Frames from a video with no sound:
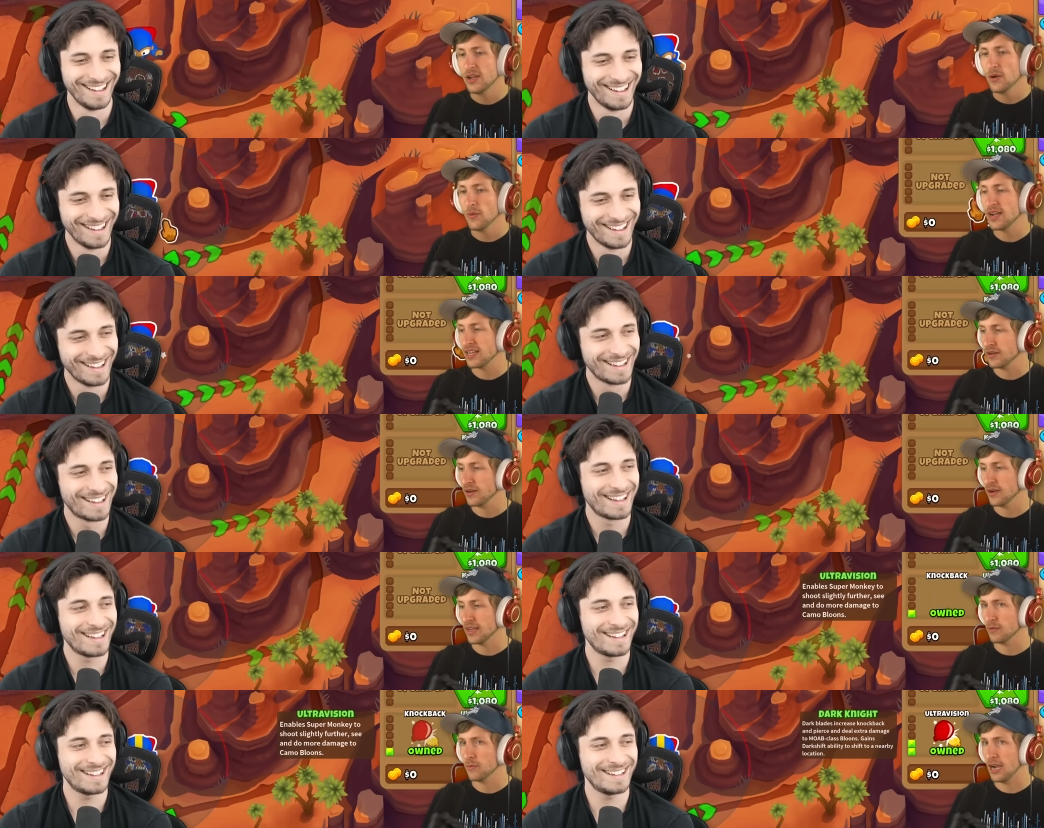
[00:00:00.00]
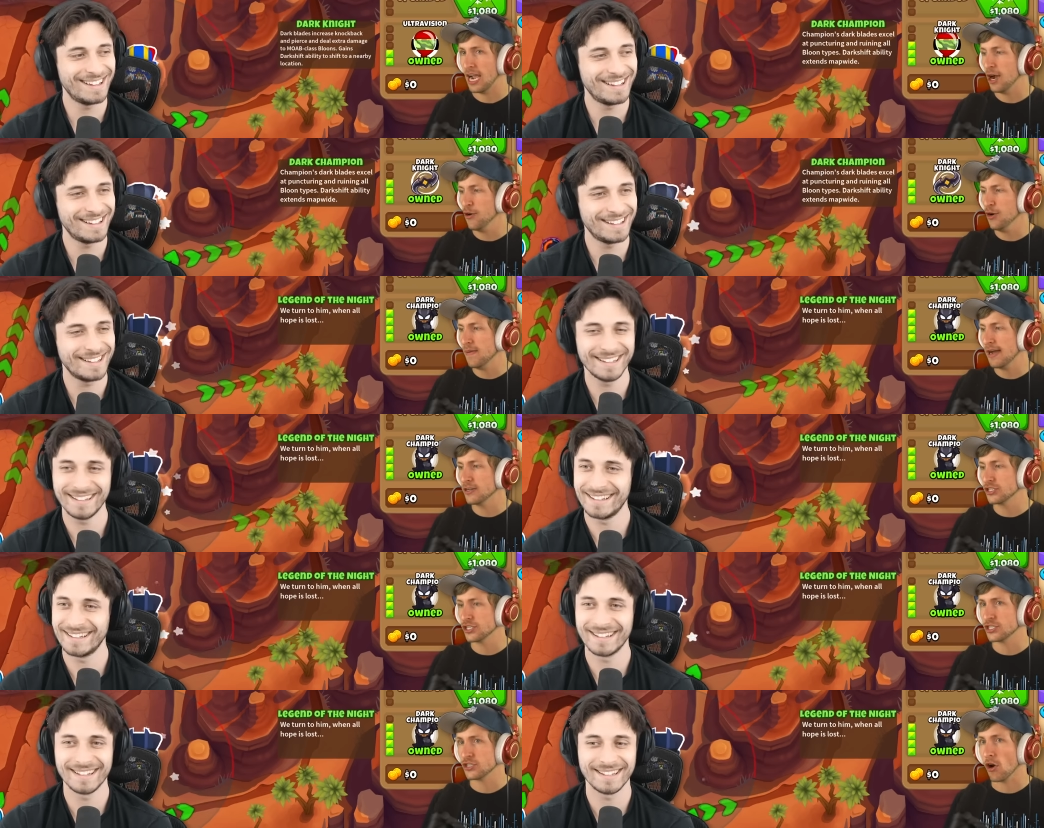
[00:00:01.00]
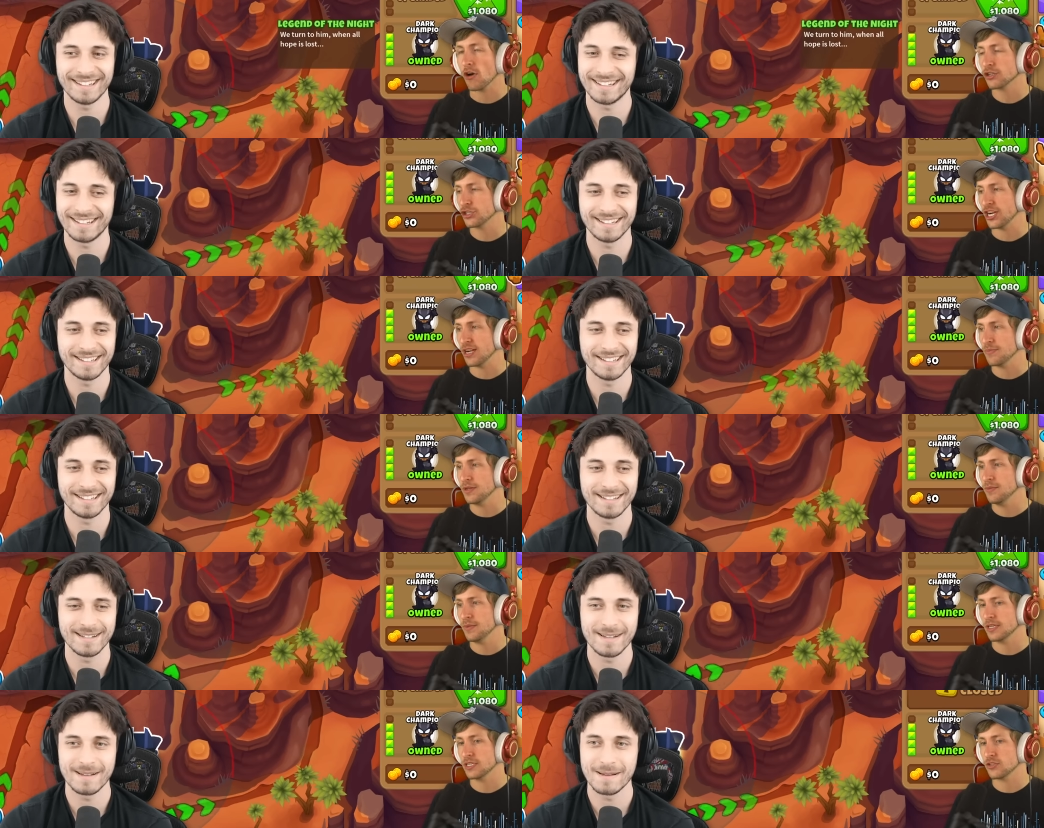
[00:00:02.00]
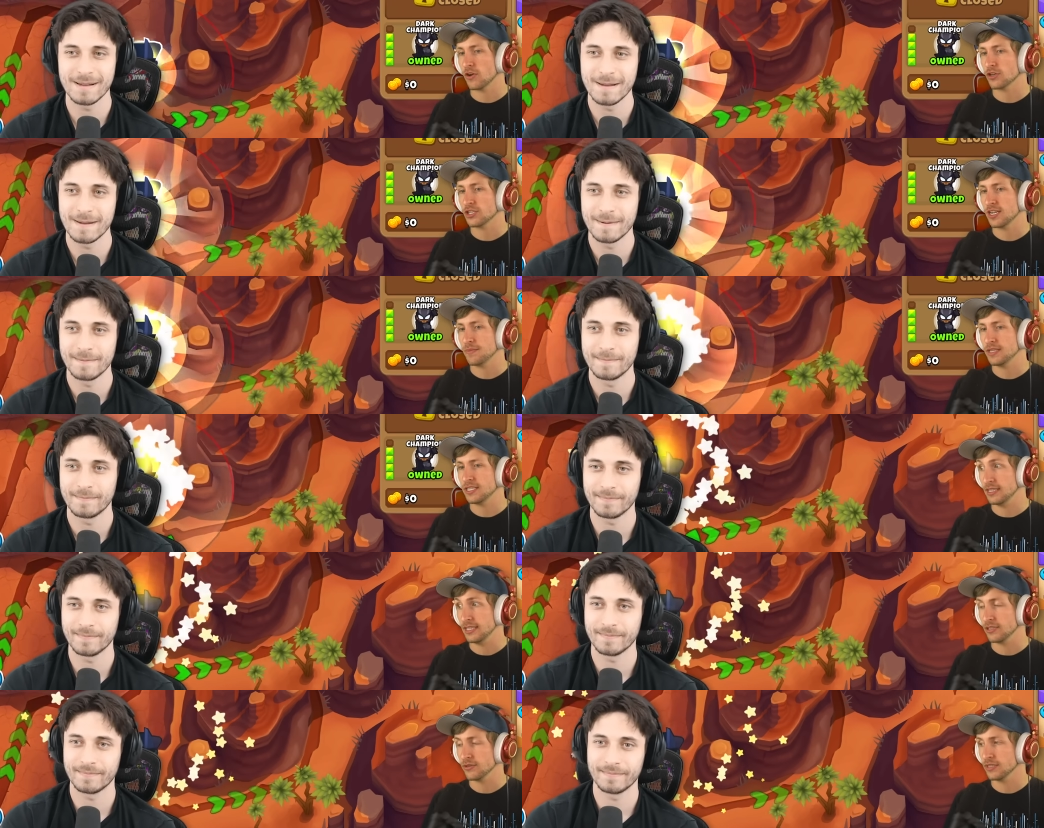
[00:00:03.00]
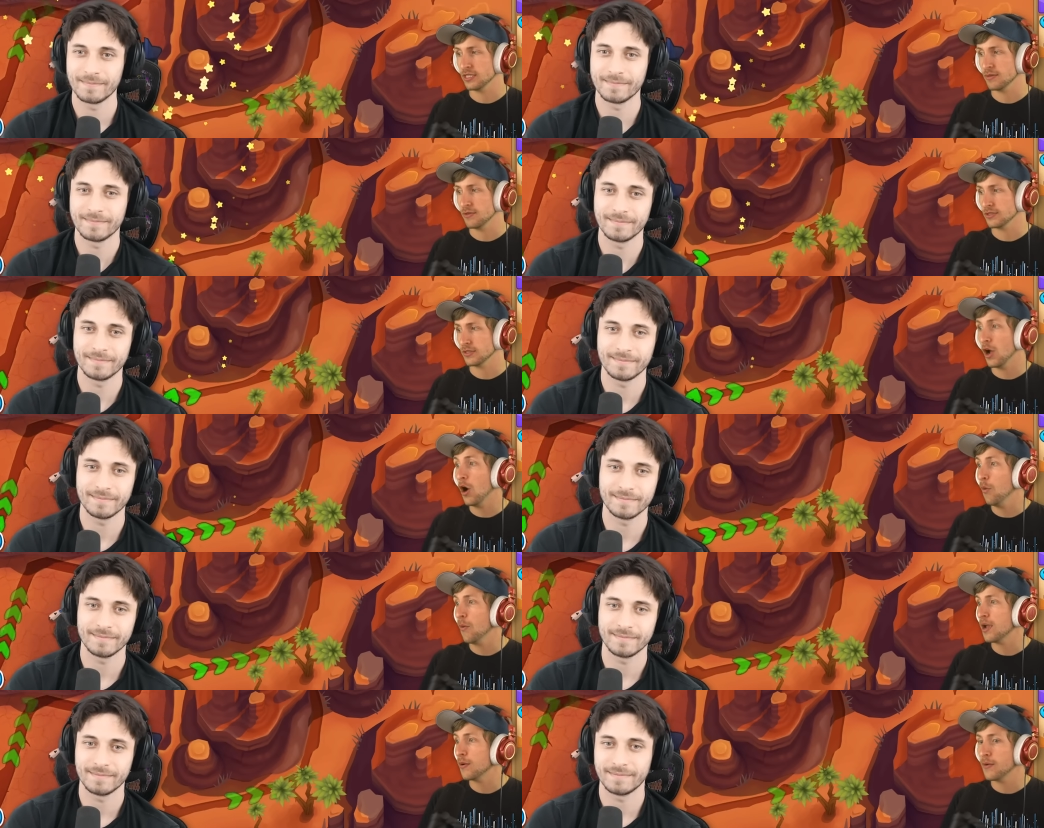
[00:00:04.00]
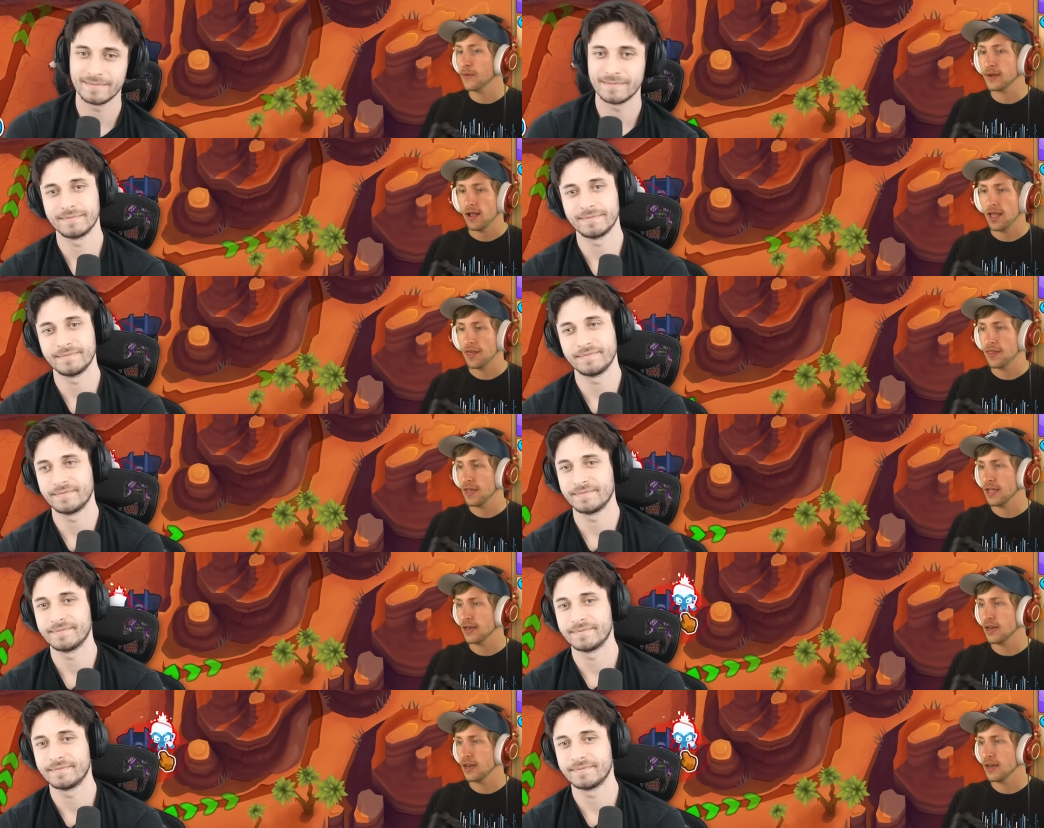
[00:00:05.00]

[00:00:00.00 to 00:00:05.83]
Speaker 1: Wait, okay, well, how about just Dark Champion? Because Dark Champion is literally the most... Oh, wait, wait, wait. And then...